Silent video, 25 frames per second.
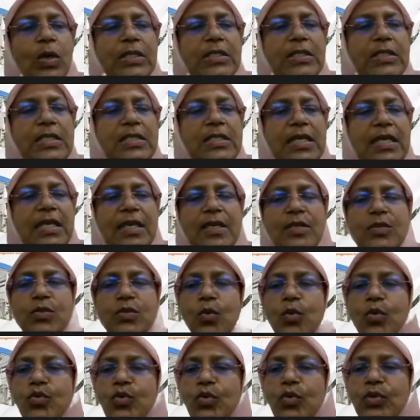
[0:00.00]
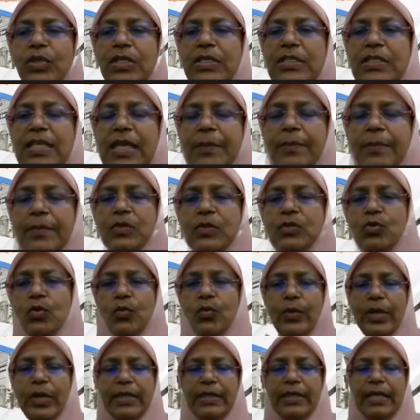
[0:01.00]
Quantity is also the same.
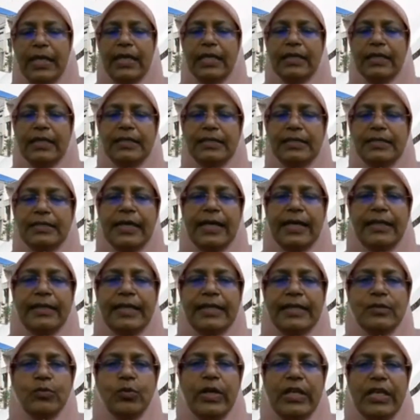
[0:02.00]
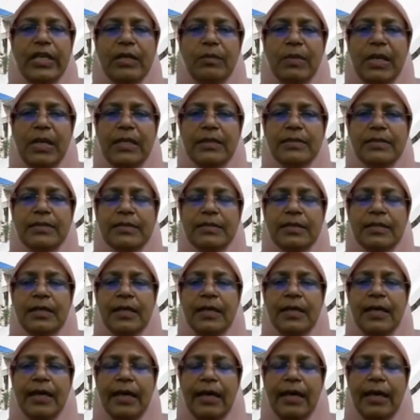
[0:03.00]
So when they intersect, that's what it means.
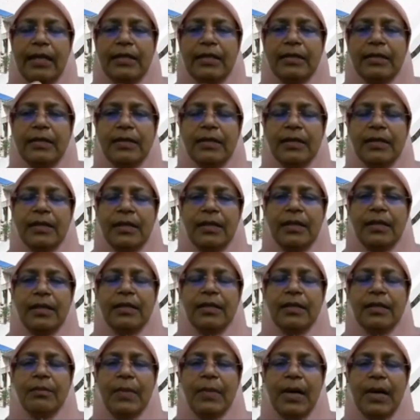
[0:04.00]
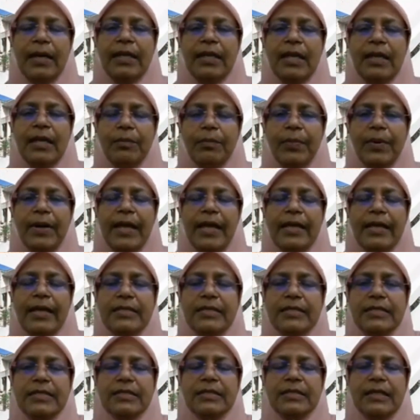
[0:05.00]
At the market
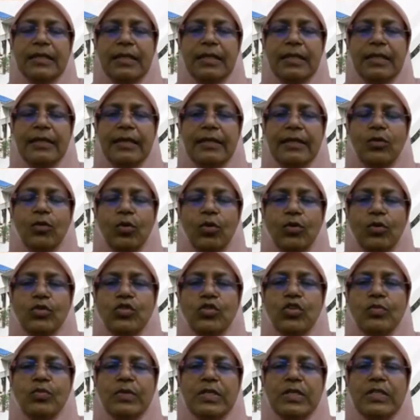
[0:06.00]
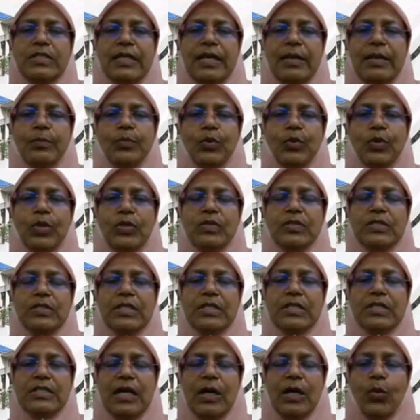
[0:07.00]
price that consumers and
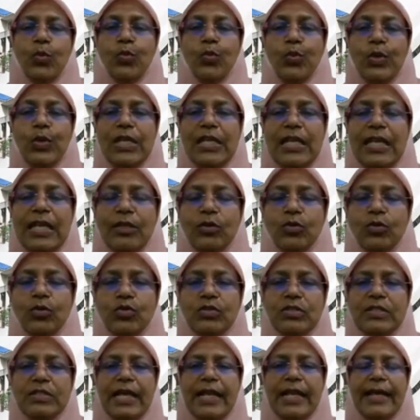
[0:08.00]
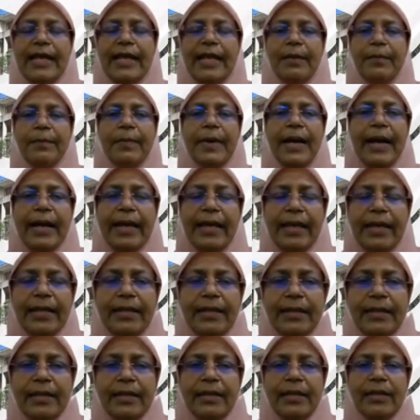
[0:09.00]
producers are willing to sell and buy,
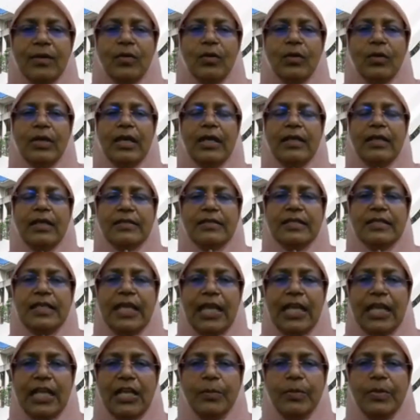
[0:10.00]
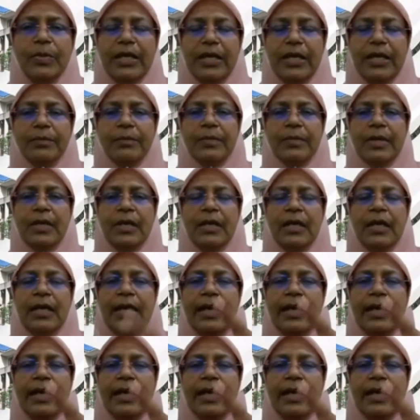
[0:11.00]
okay, there's equilibrium.